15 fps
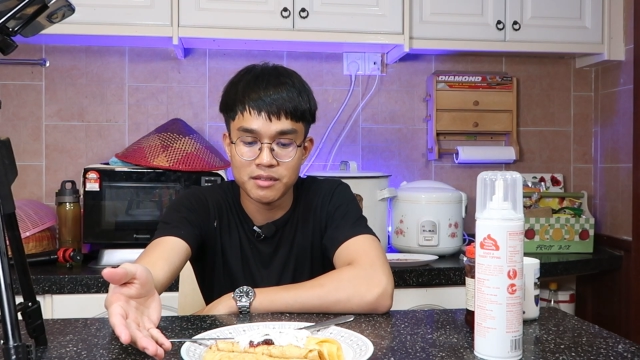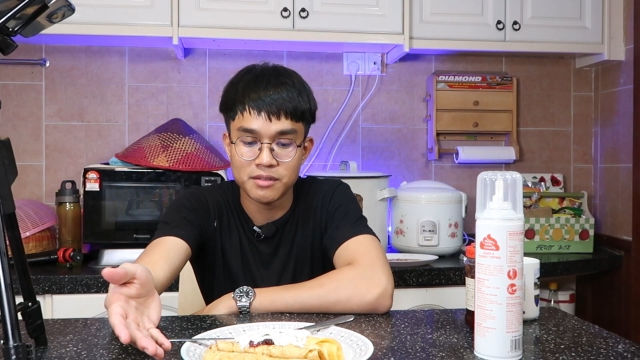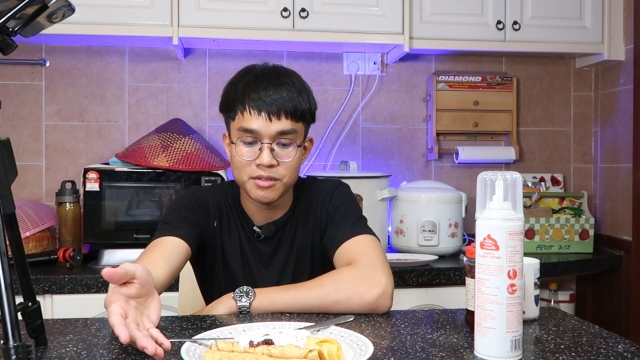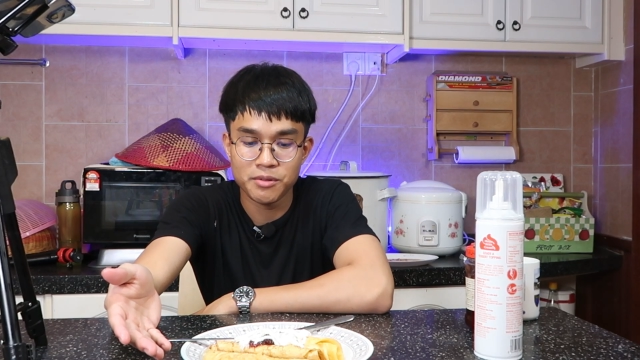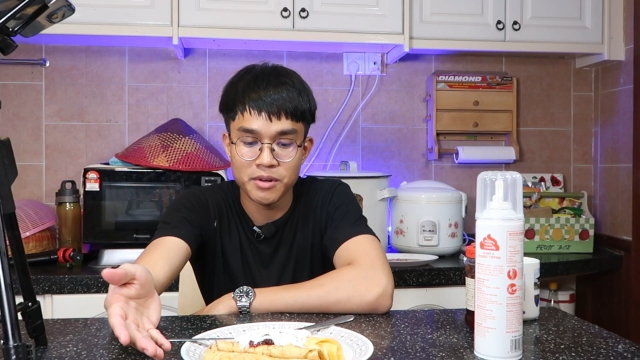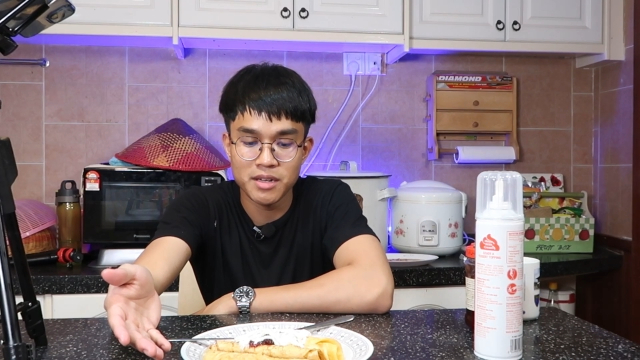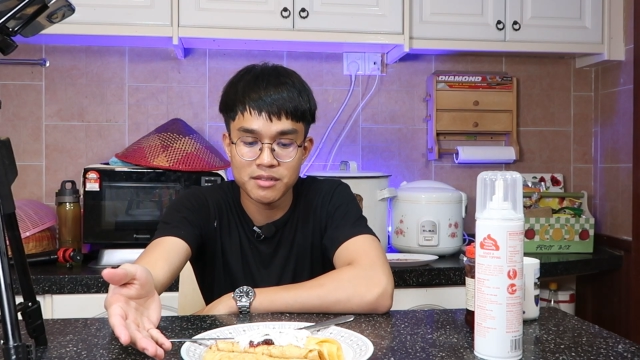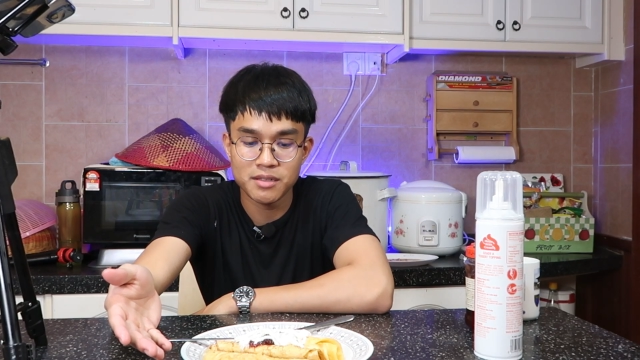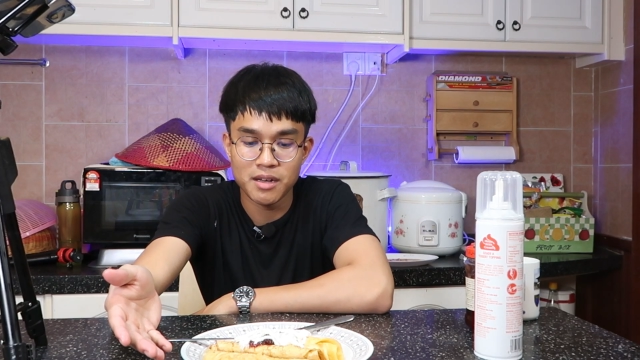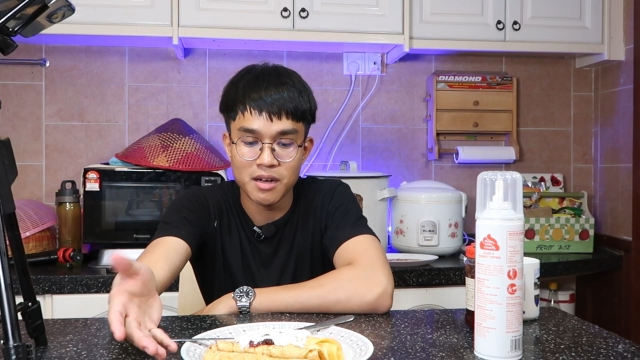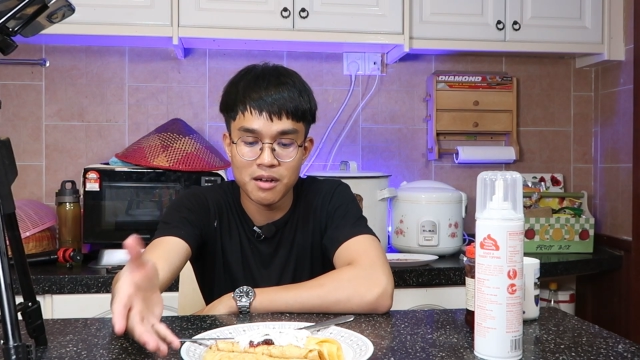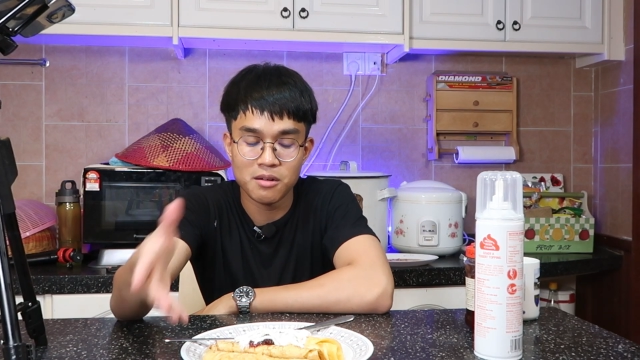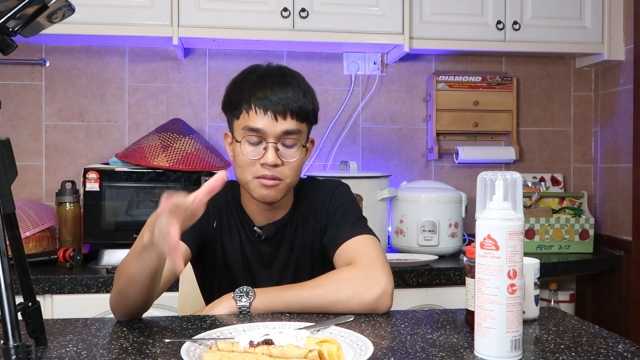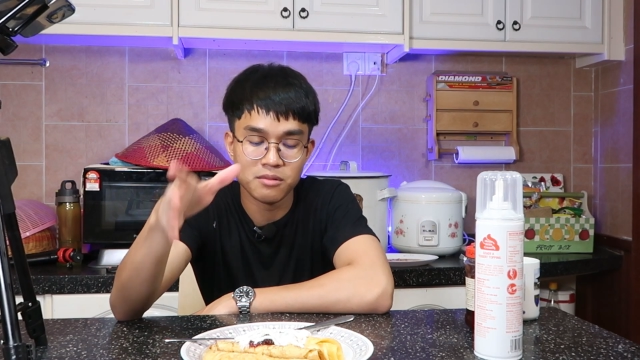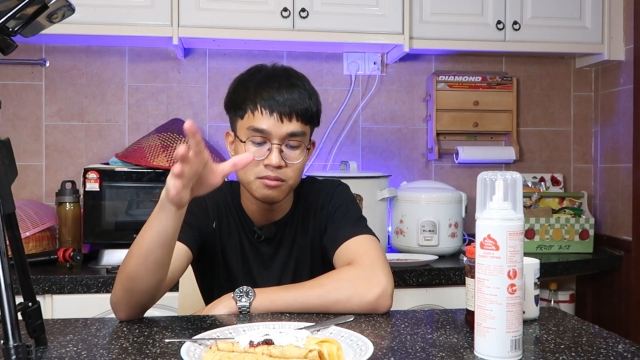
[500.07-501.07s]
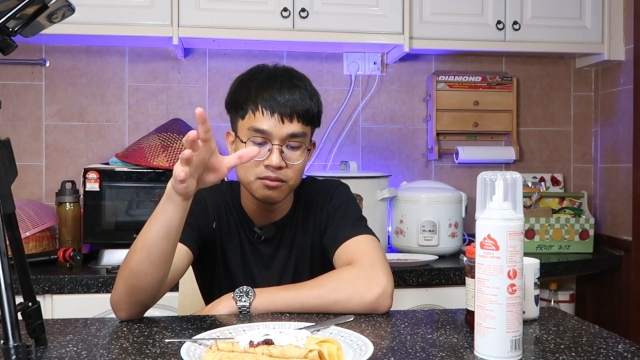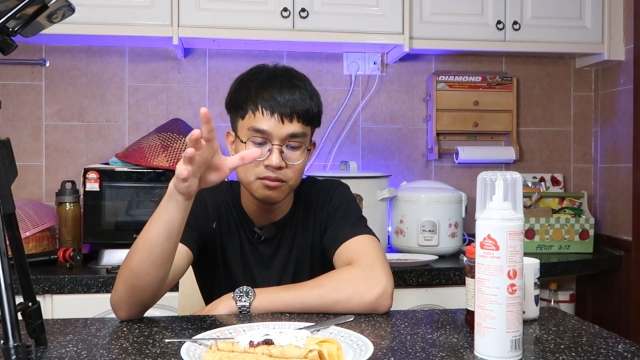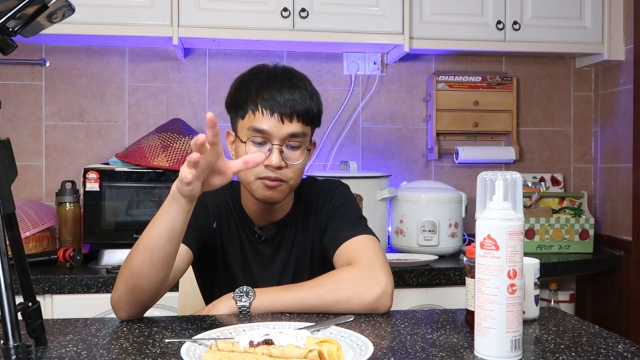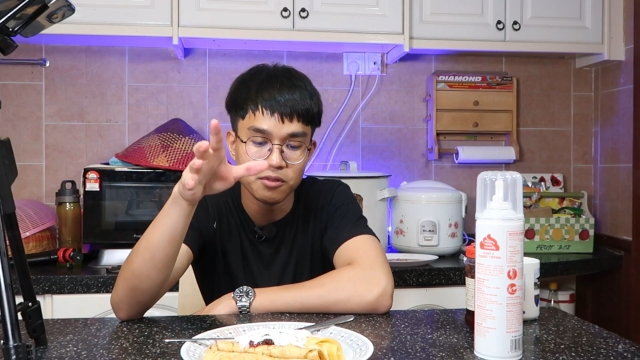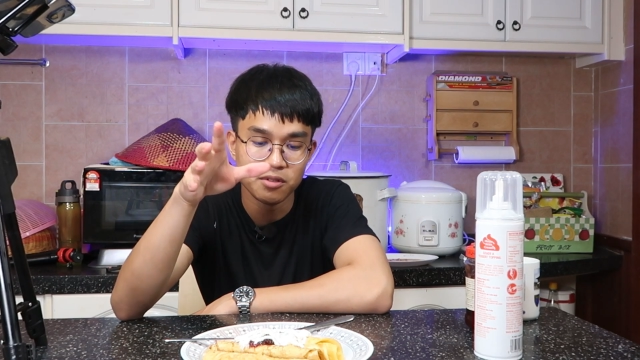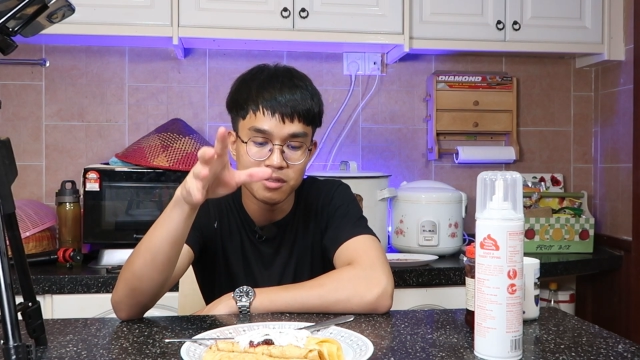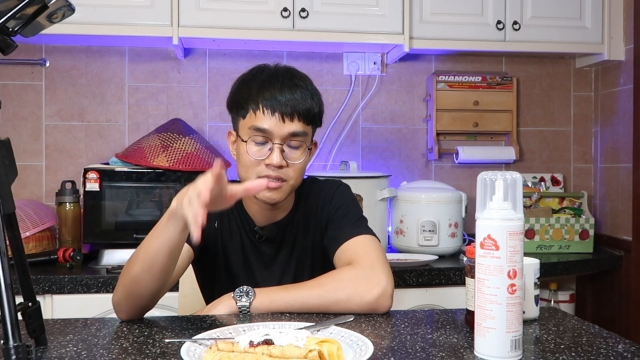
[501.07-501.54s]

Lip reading: It's crazy how for